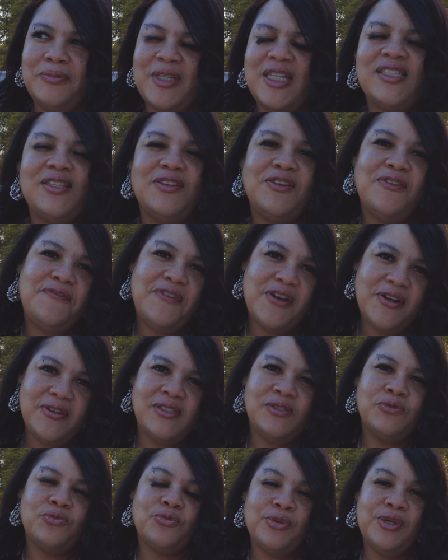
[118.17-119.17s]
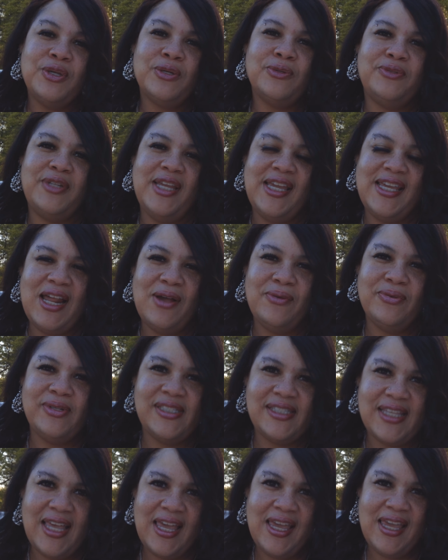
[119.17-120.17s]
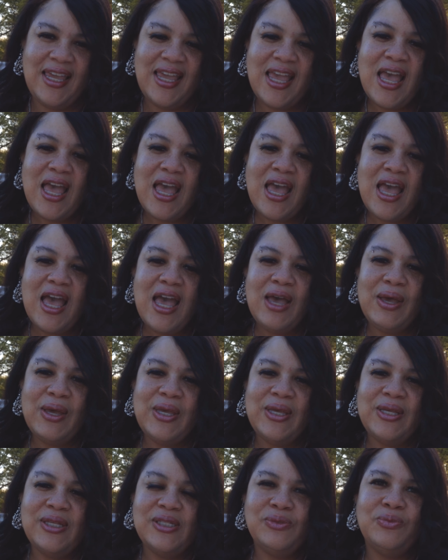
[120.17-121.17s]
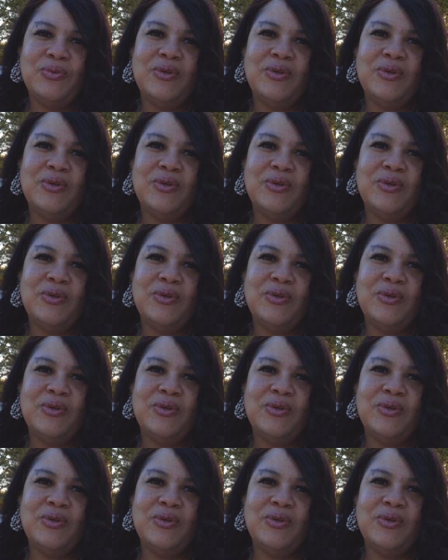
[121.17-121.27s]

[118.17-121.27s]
So the first real date I would say is